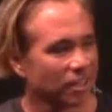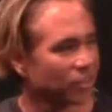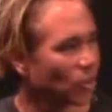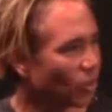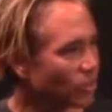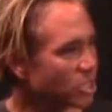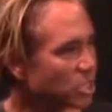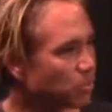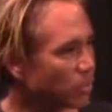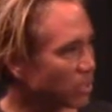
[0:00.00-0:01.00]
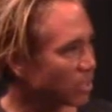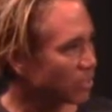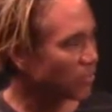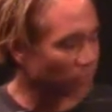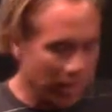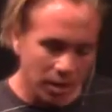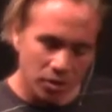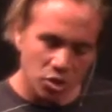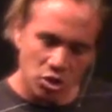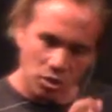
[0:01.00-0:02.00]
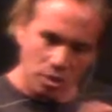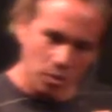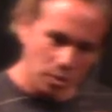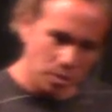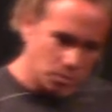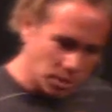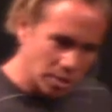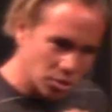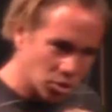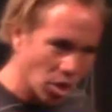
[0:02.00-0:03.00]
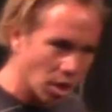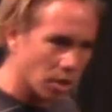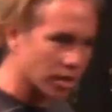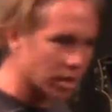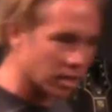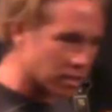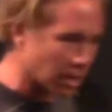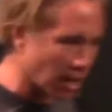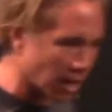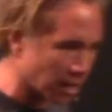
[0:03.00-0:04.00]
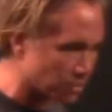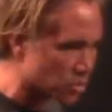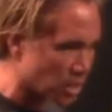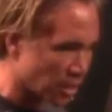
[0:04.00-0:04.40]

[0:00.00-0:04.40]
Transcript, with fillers: The Holy Spirit that they understood, the Holy, they saw it in times.